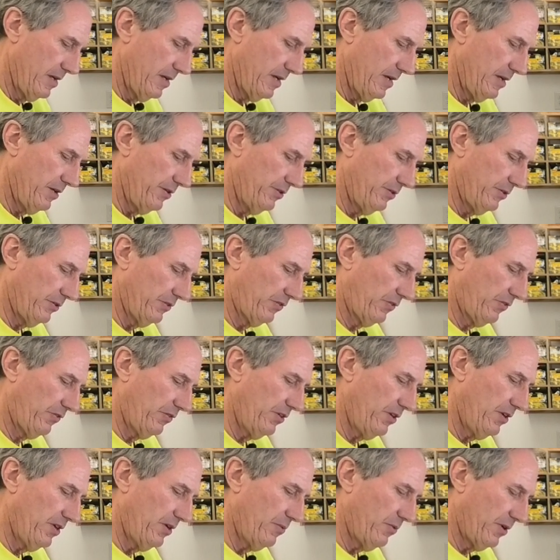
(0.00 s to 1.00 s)
And you'll
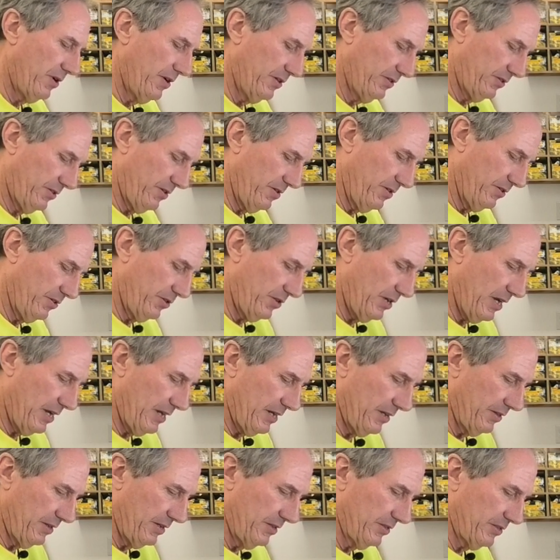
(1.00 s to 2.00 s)
see when I start
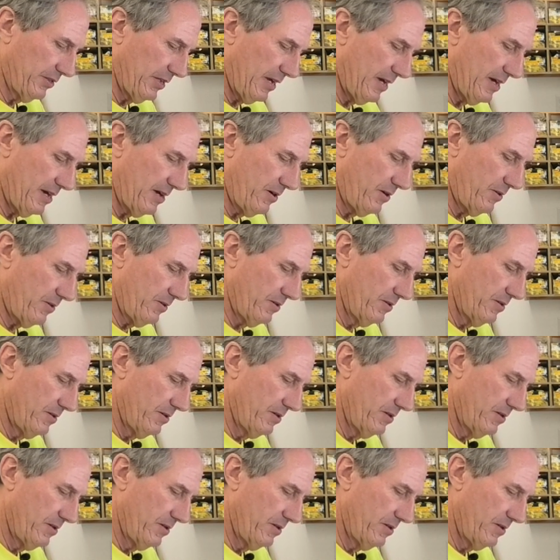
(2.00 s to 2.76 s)
shaking this how